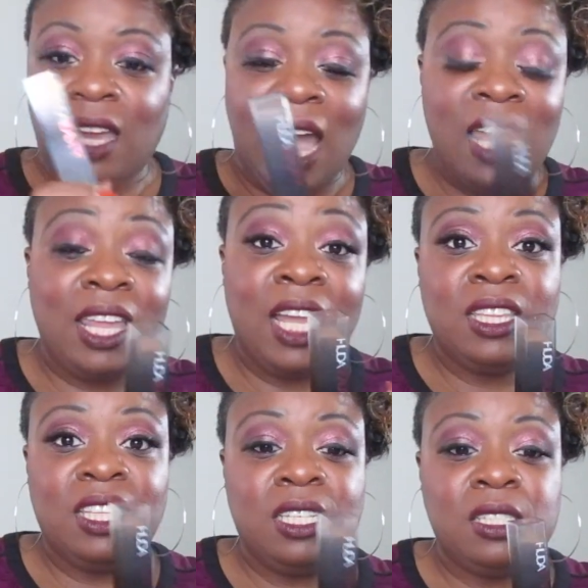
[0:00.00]
I
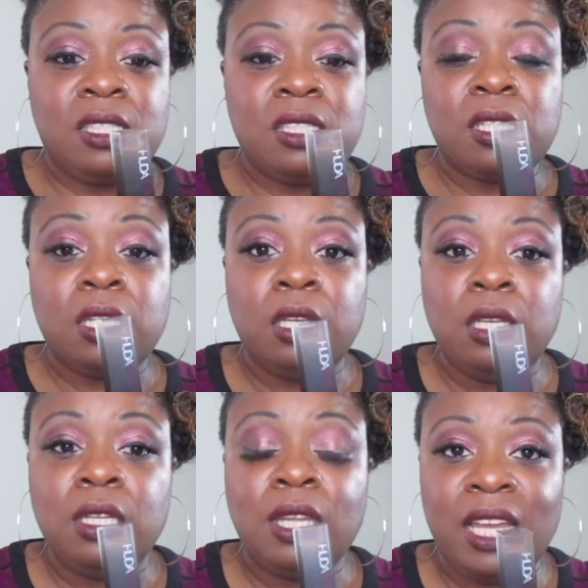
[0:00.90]
like this,
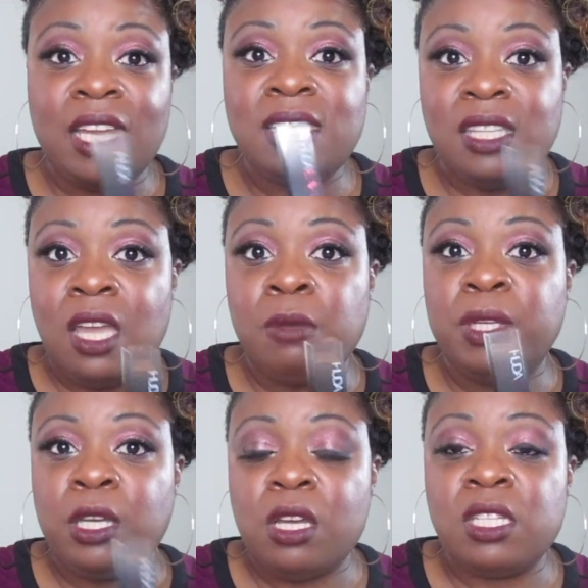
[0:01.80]
like I said,
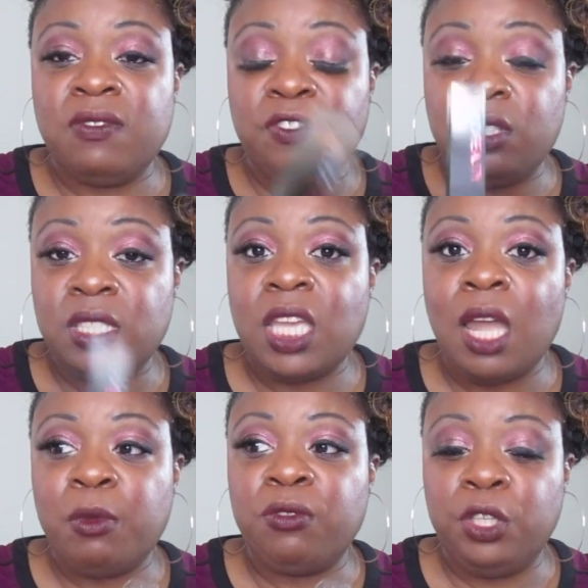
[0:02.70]
because for this
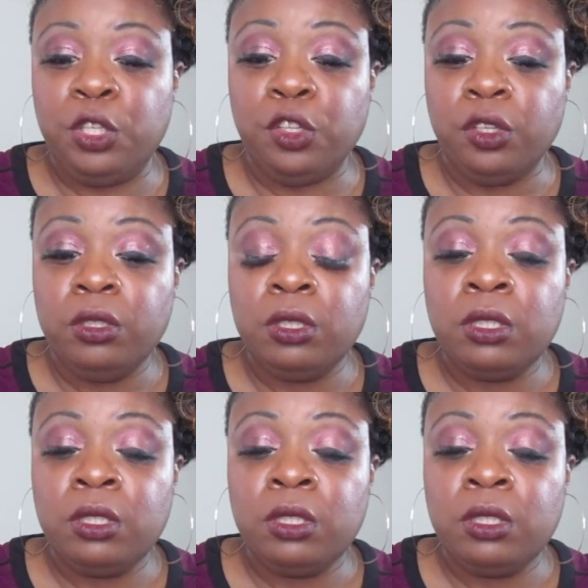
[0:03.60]
time of year,